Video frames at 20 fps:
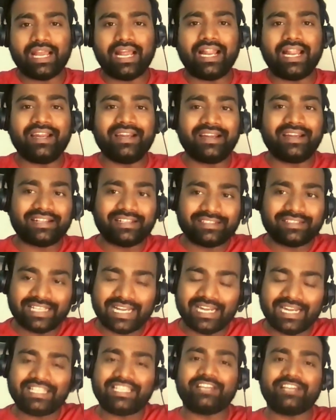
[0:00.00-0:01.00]
And
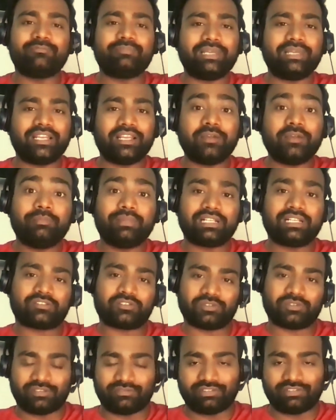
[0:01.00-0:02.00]
that gave me
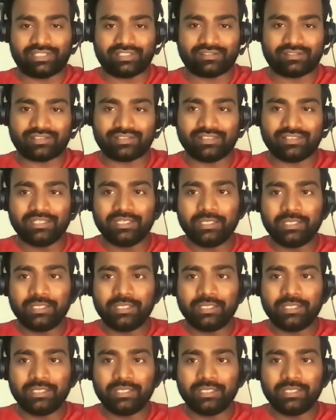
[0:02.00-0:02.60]
immense confidence.